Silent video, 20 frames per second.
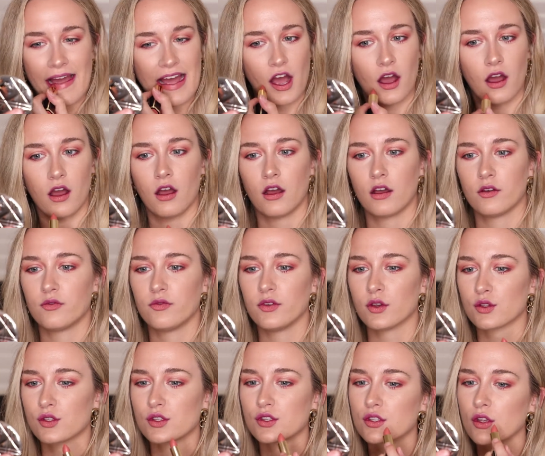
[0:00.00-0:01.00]
Oh, it
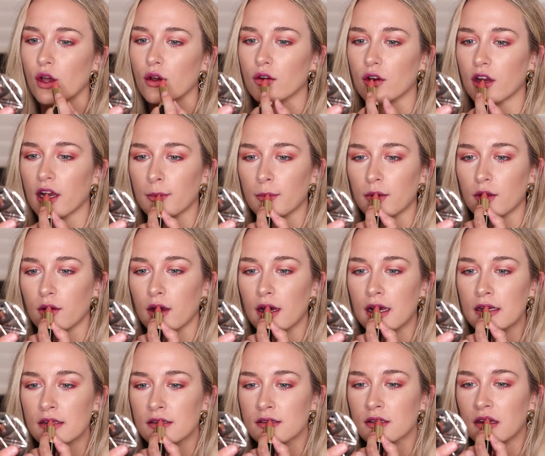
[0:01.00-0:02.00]
feels so creamy, you
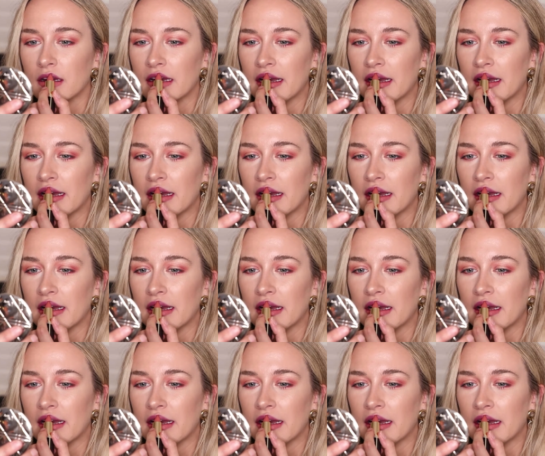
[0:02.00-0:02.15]
guys.